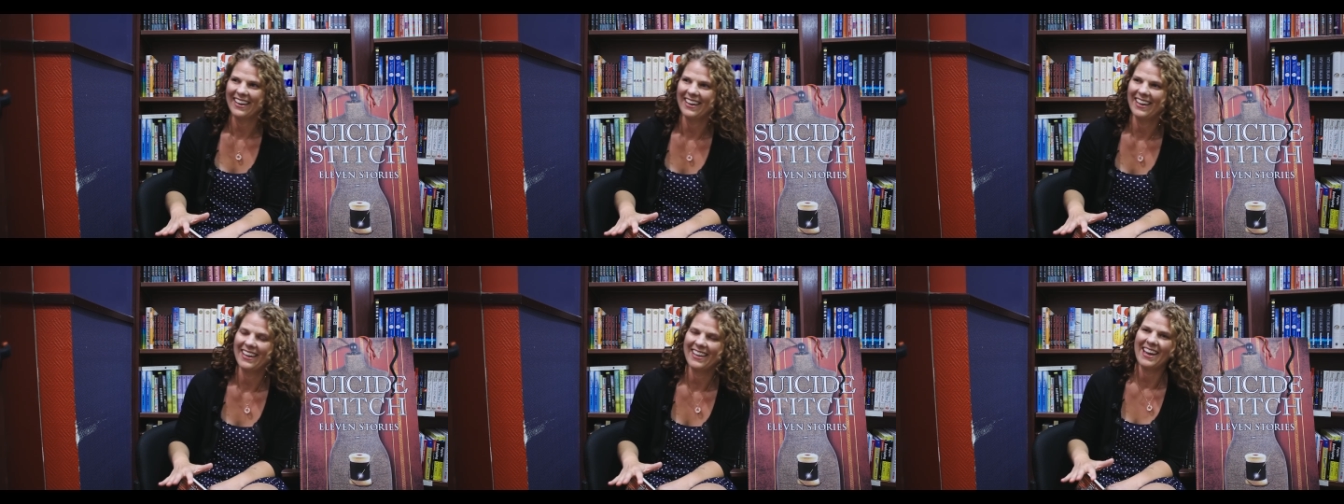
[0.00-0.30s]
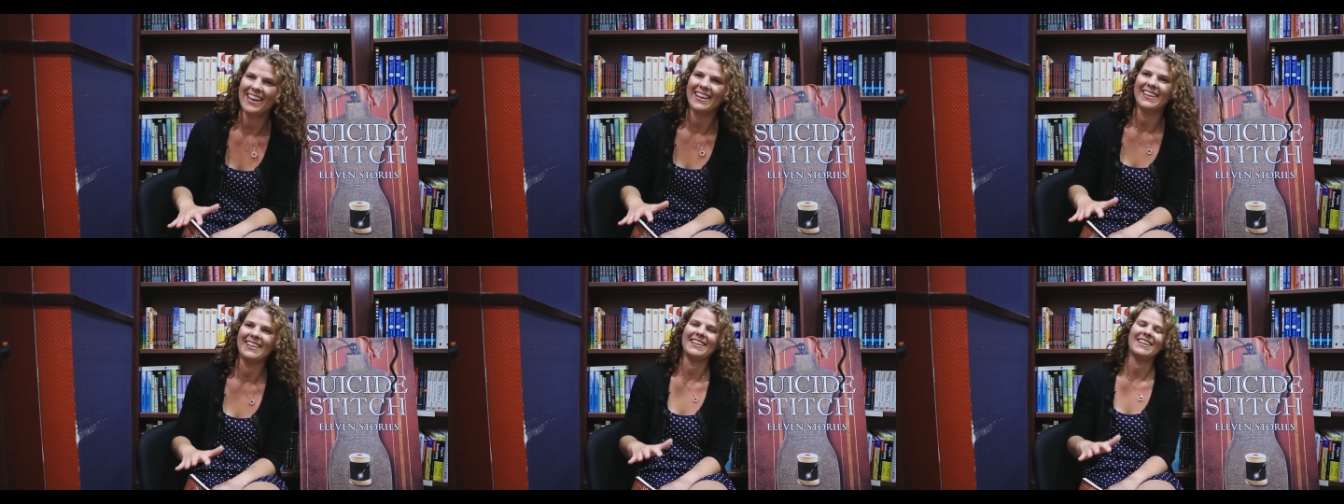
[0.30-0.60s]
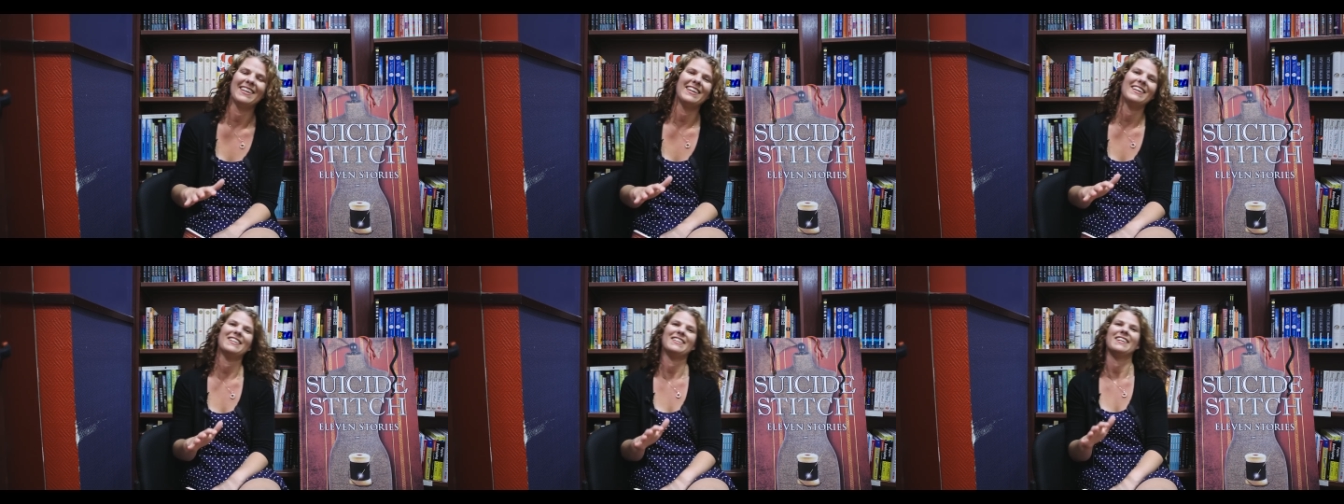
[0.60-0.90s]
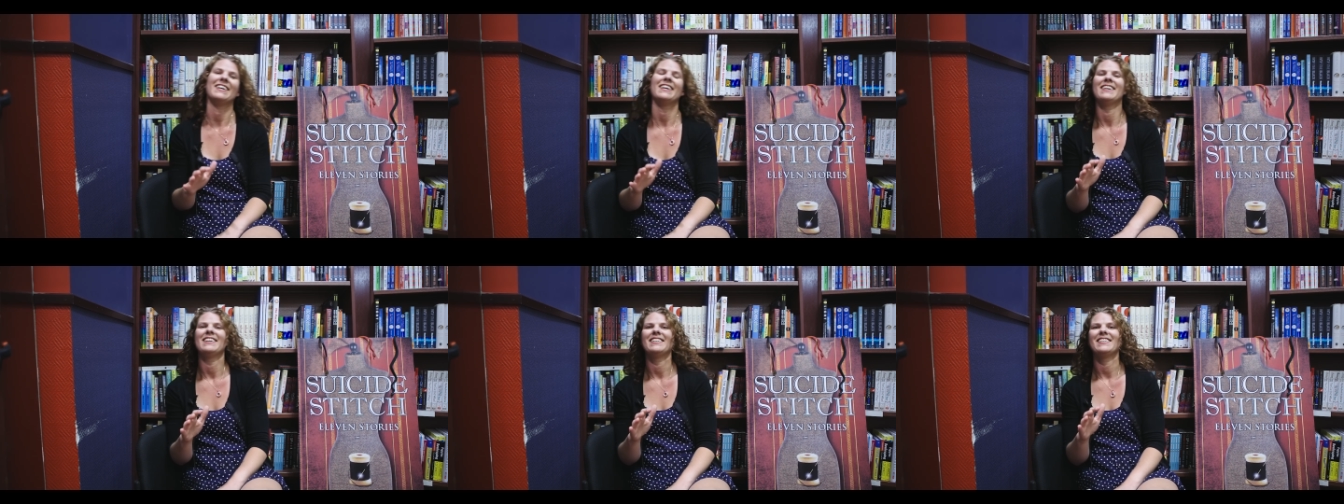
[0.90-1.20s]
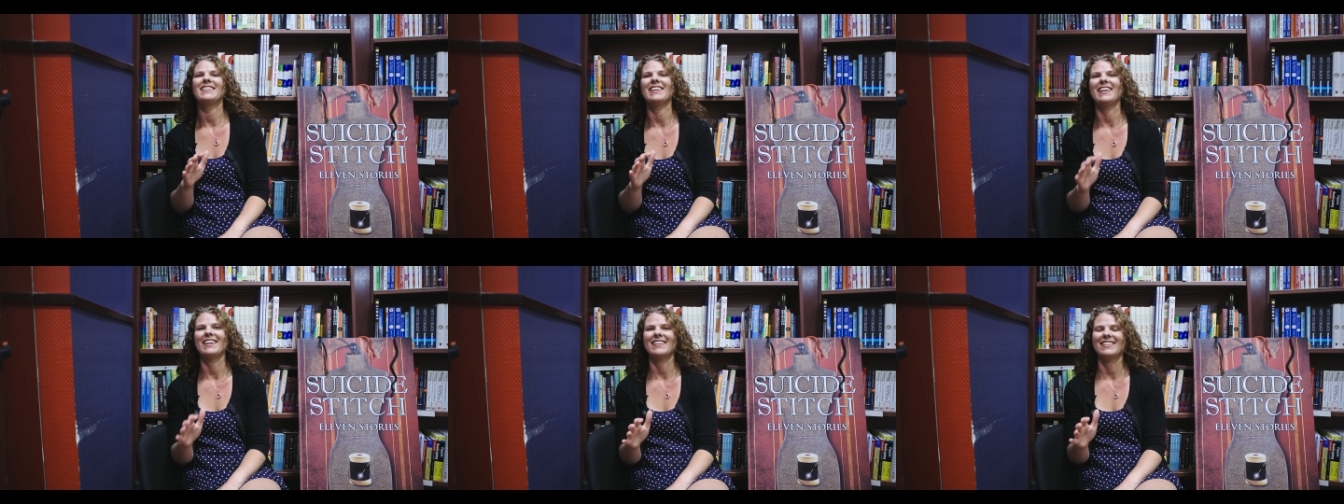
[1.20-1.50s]
I need
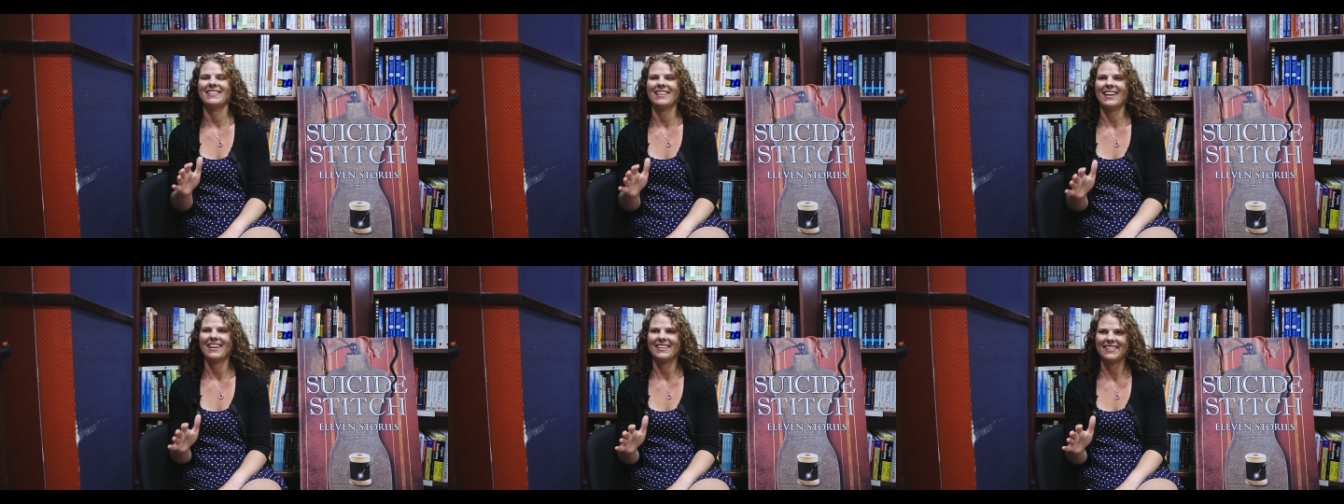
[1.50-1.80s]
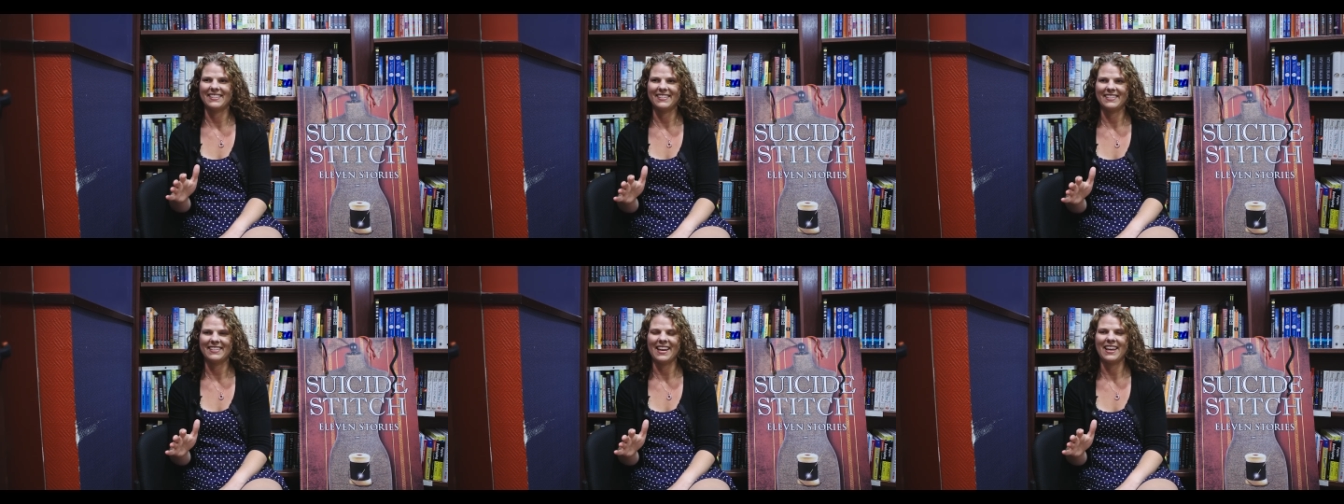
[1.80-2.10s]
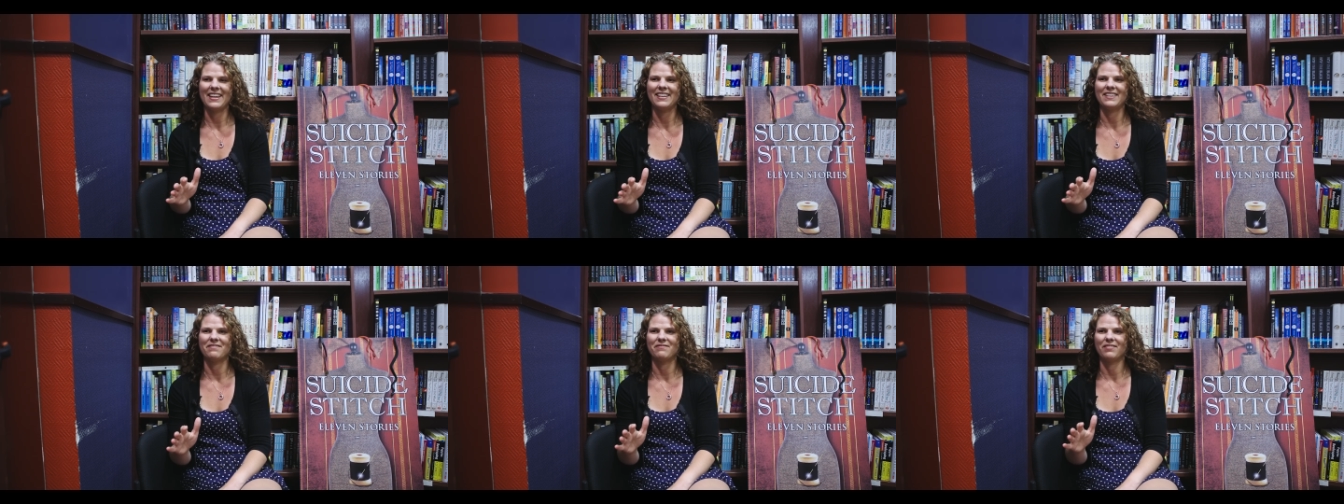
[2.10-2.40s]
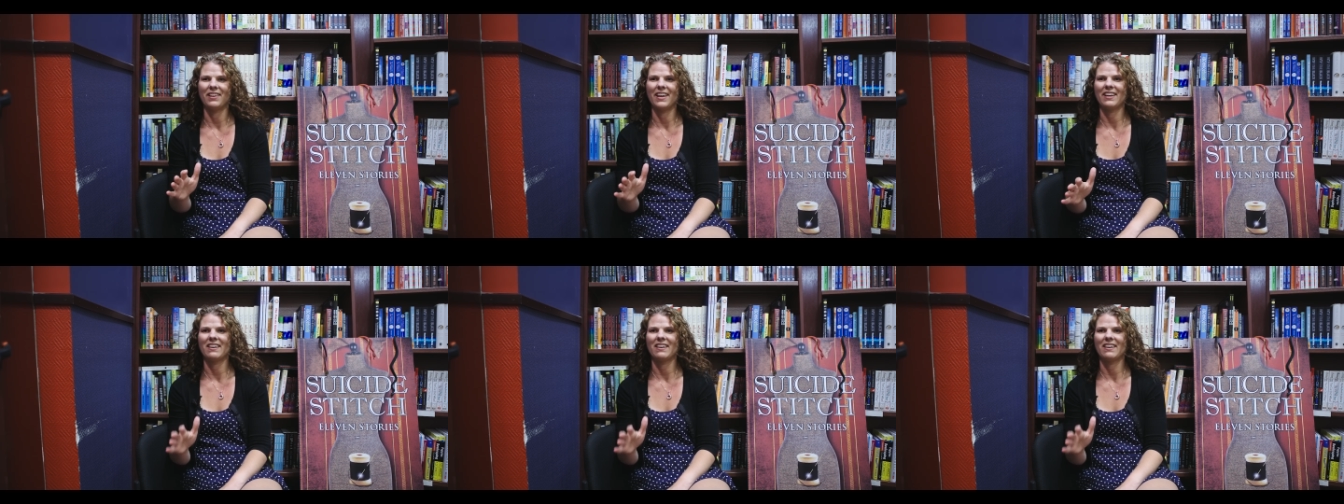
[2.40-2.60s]
to get to that state of,